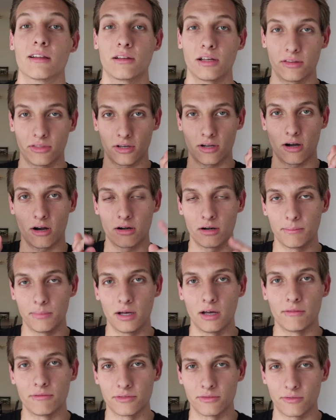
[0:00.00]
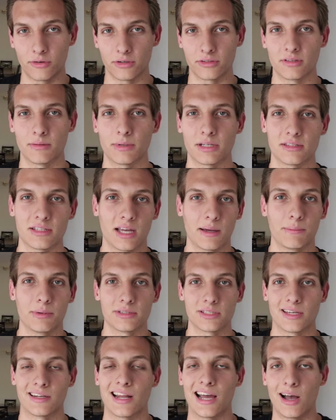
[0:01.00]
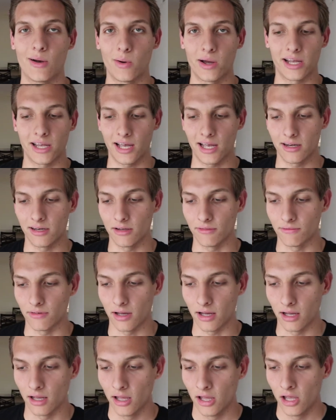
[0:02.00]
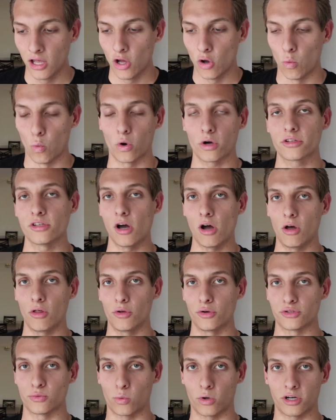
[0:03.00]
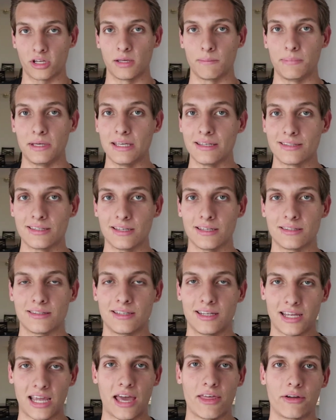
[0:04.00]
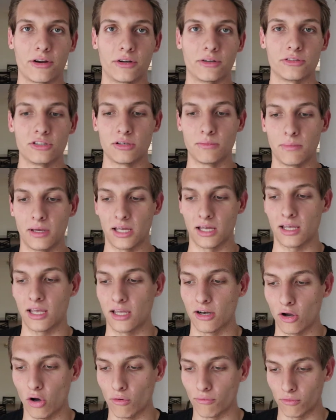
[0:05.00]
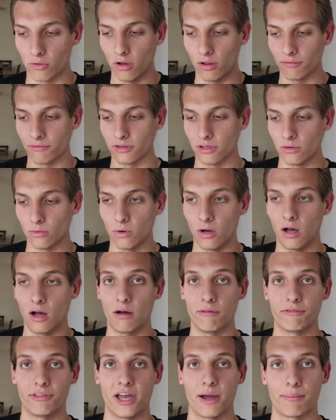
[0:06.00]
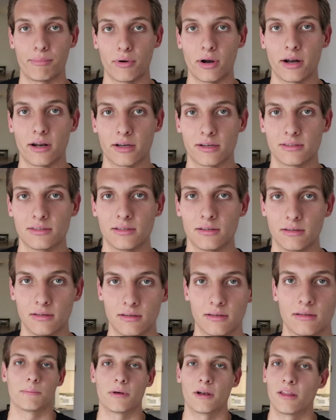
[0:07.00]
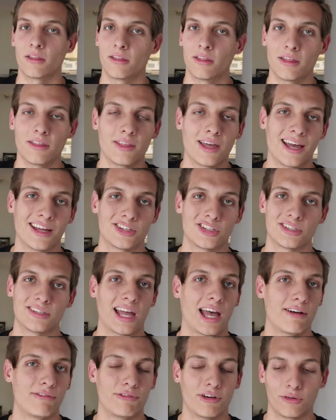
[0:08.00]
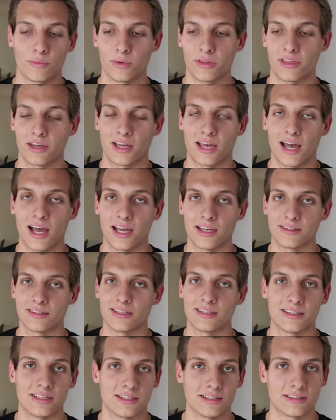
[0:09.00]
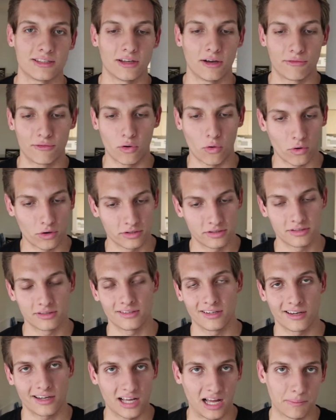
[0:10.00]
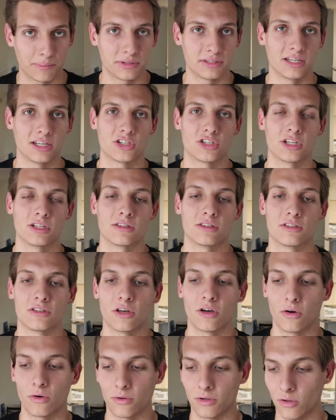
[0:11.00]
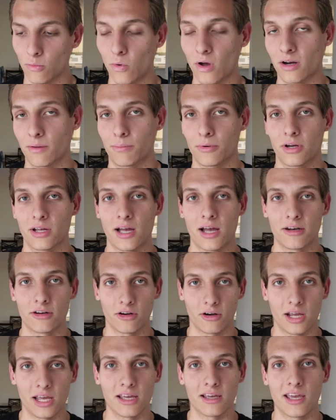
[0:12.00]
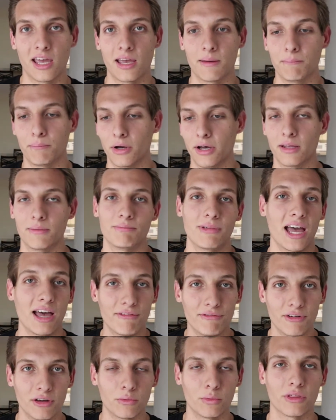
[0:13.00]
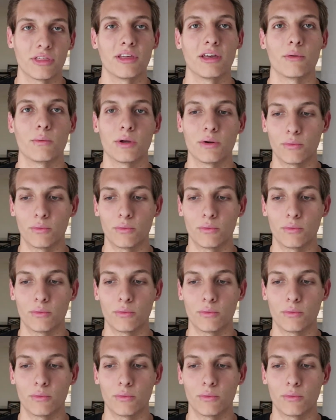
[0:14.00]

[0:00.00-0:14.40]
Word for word: Click the card above for some examples on how I kind of uh, worked all those working pieces together to make an overall view of that product. But other than that, just have fun with it, guys. This is, of course, a competition, so you want to bring on your A game, but have fun with it.